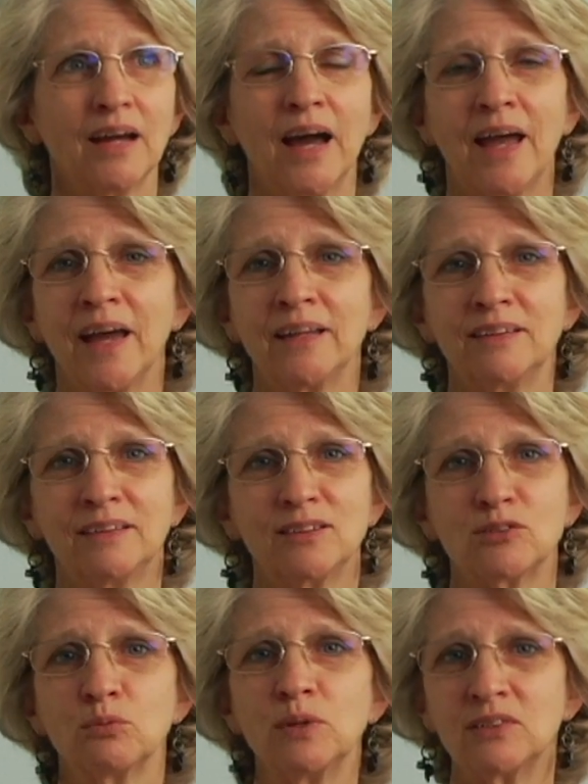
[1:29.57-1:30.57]
I had
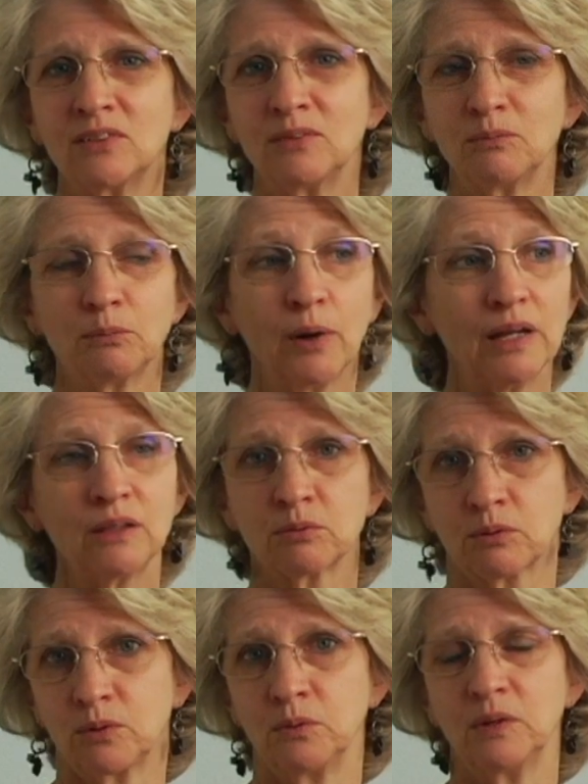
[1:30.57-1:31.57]
this recent
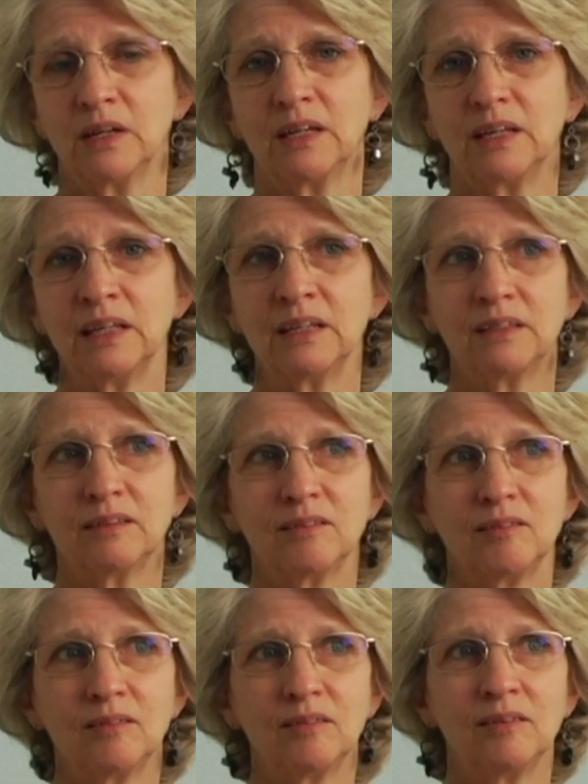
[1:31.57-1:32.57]
breakthrough
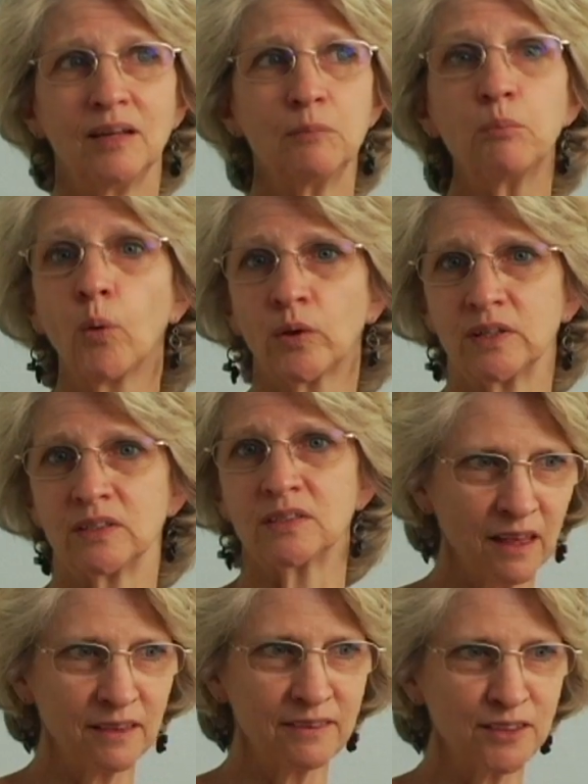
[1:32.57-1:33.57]
in
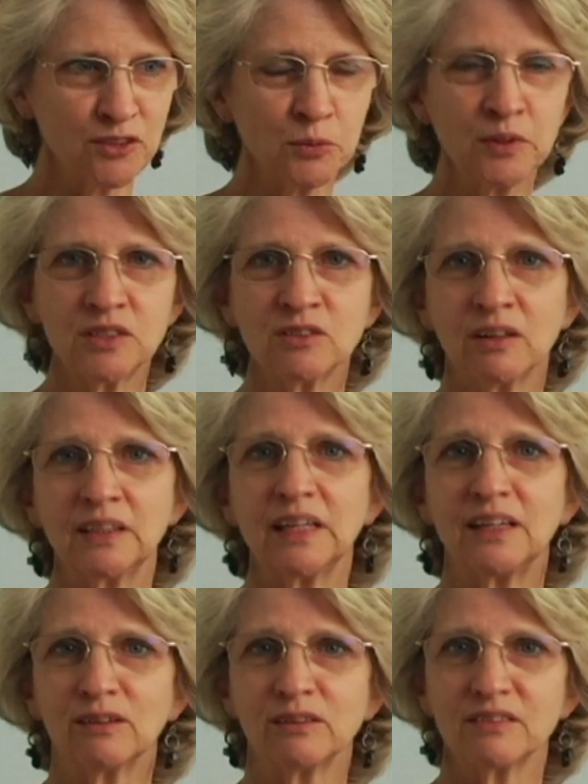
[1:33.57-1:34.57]
importance. This one is on the
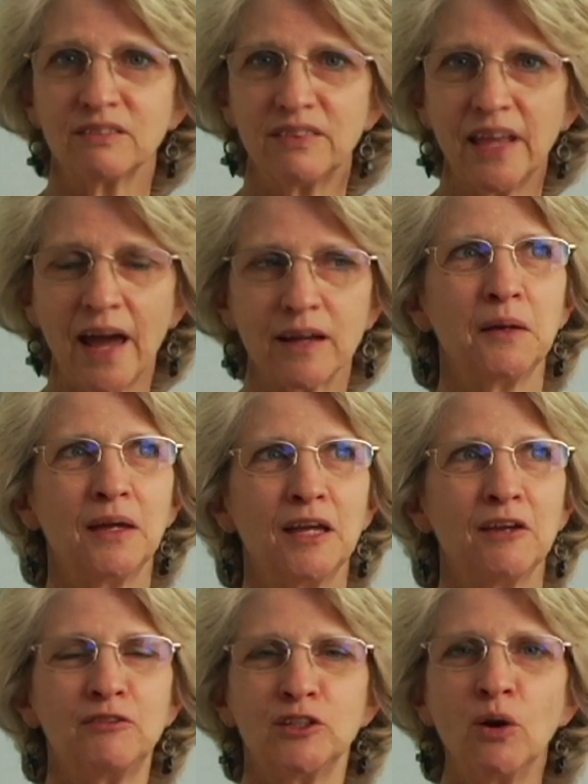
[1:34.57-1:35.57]
heels of that.
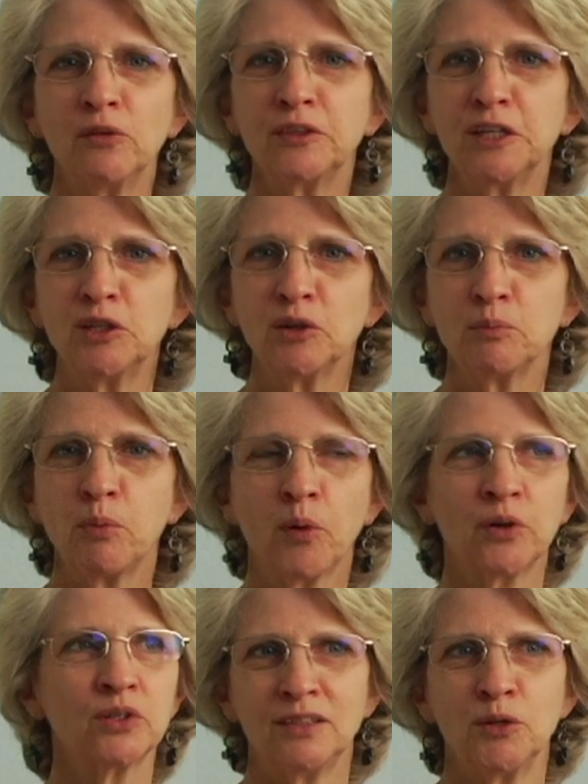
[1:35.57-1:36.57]
If you don't think you're
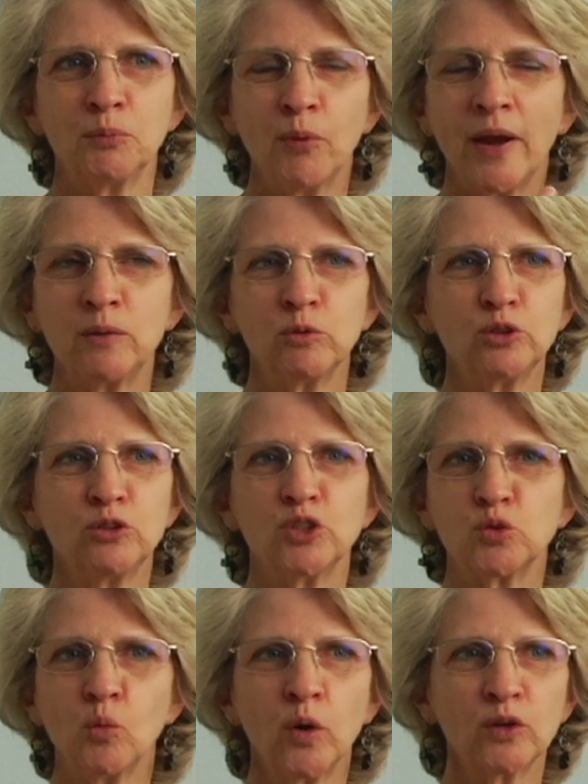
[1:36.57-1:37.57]
important, your brain will do
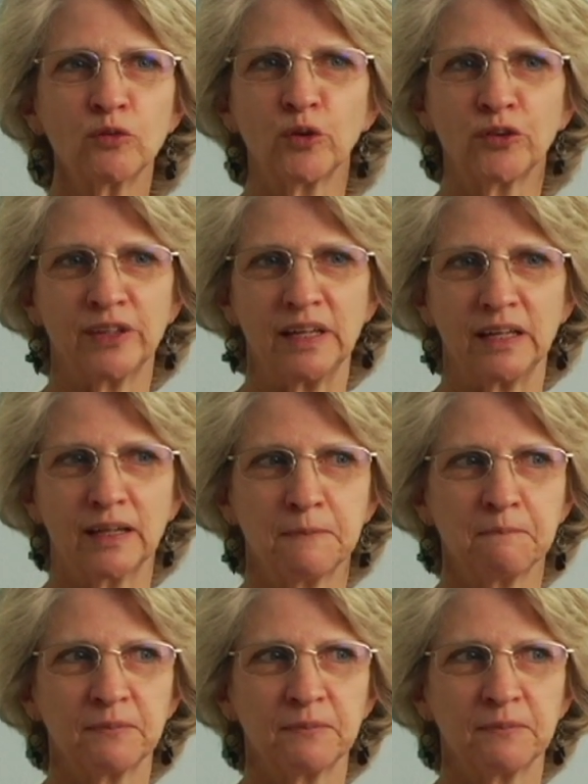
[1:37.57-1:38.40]
this wonderful thing.